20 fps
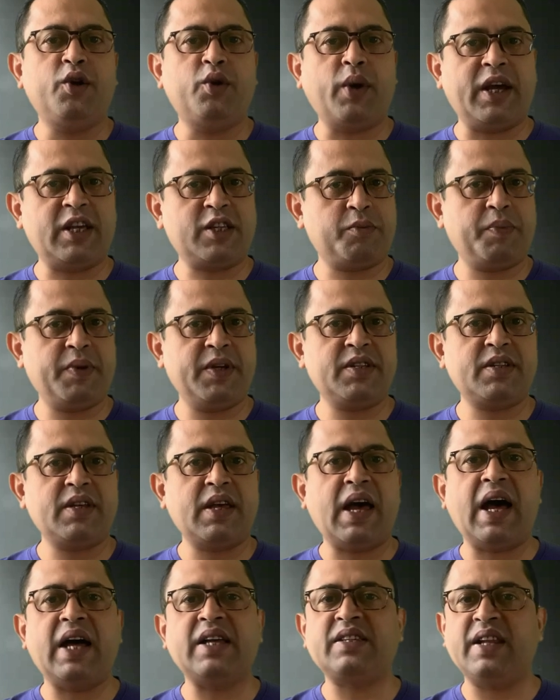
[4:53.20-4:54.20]
to
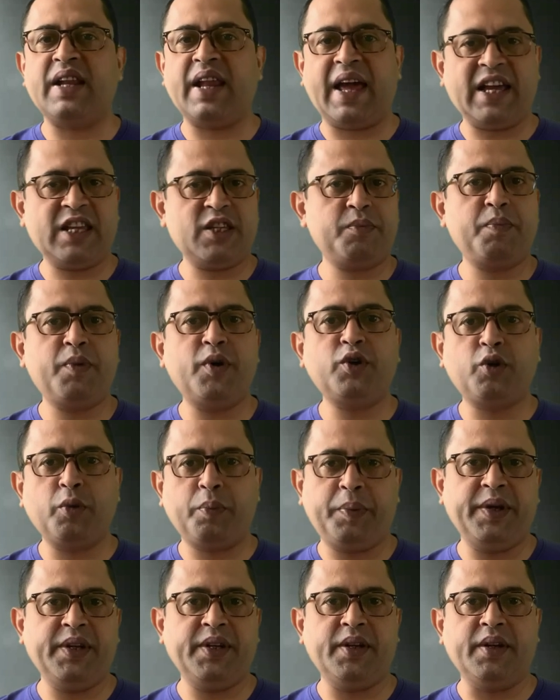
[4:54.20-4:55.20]
express as an expert
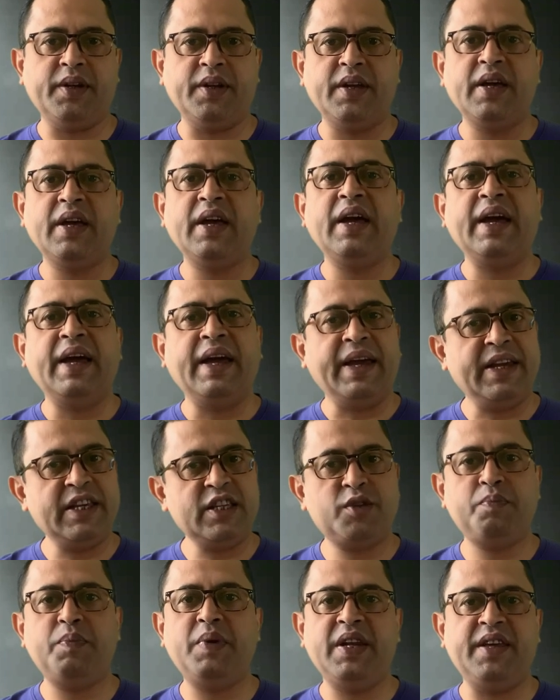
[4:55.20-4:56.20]
opinion
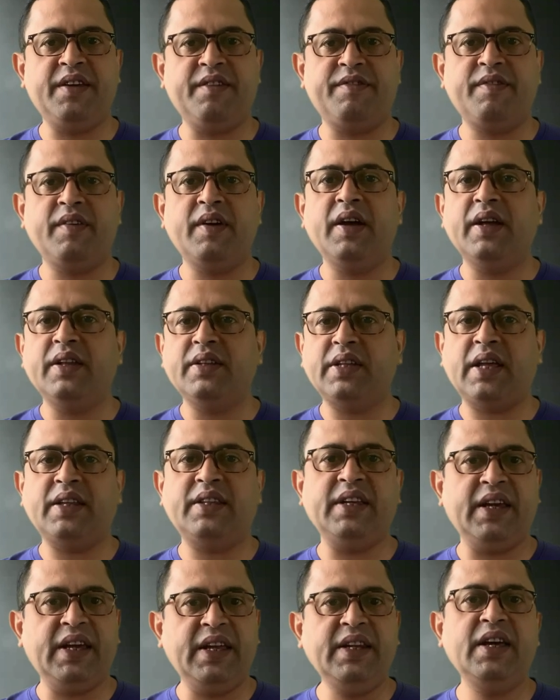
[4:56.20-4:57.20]
his belief that
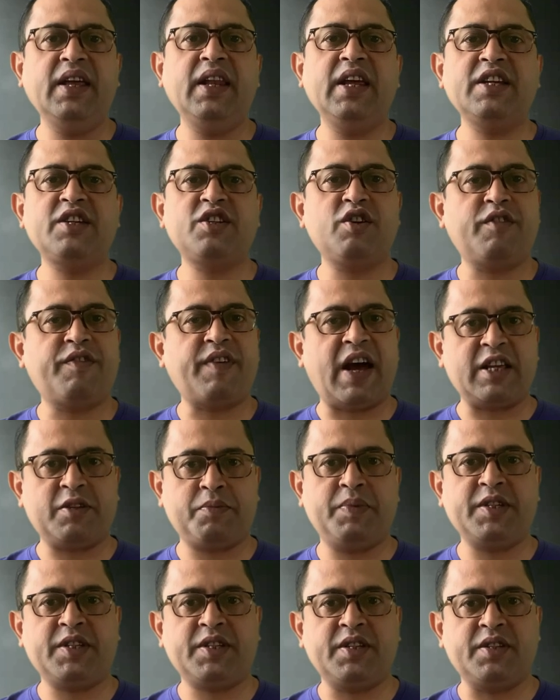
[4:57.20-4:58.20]
the inhalation of
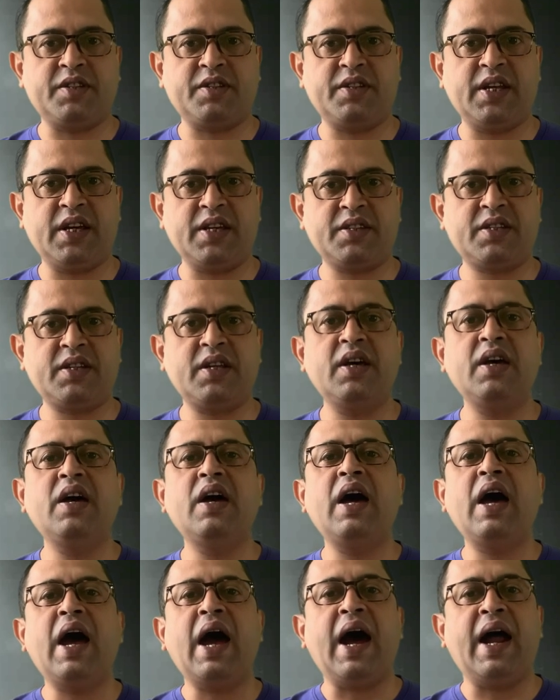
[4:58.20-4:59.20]
asbestos dust
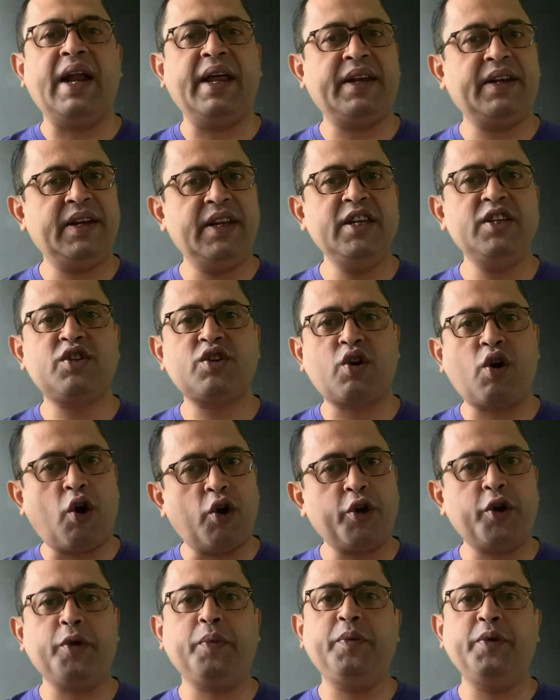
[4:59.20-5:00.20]
had at least
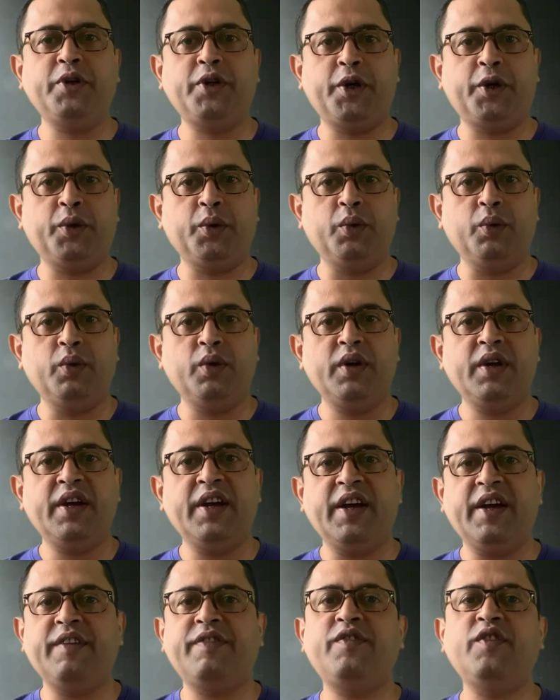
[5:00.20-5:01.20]
contributed to,
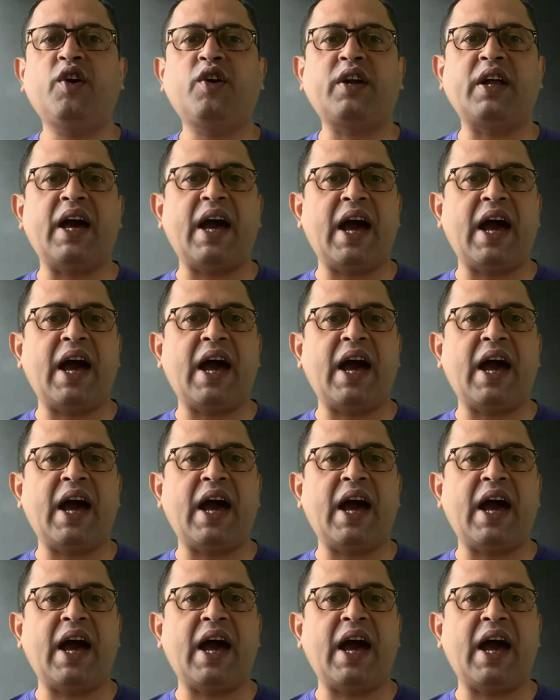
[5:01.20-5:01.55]
if not